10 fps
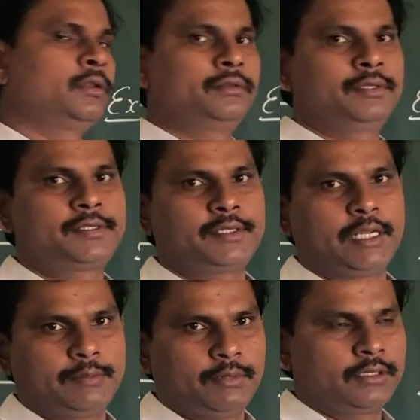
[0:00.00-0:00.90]
this
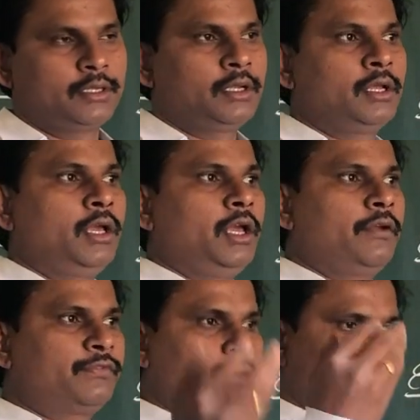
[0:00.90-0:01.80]
statement.
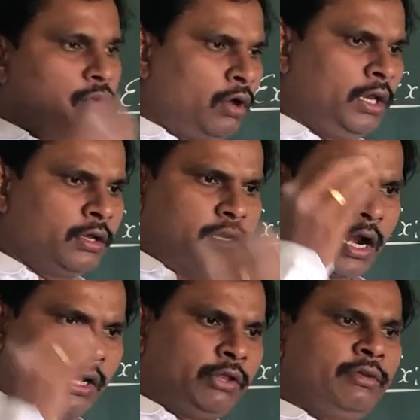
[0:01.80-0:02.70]
If the only
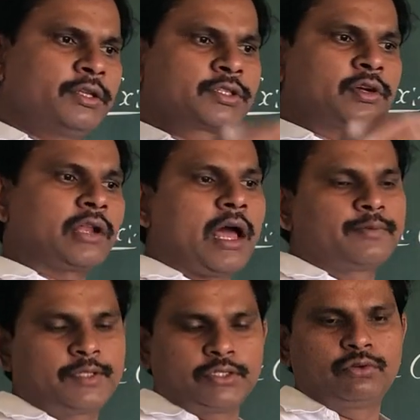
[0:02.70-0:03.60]
continuous
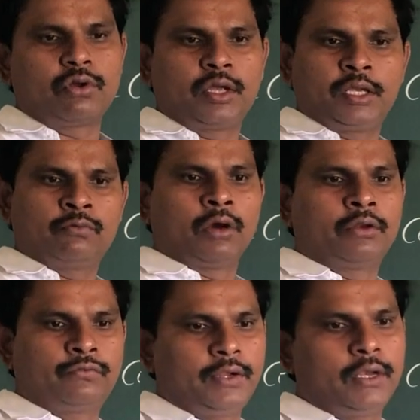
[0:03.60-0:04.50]
crops is growing in
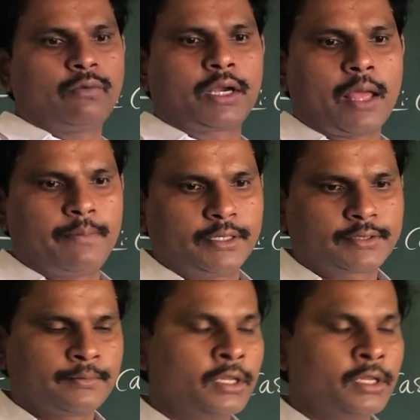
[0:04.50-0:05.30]
one field, what happens?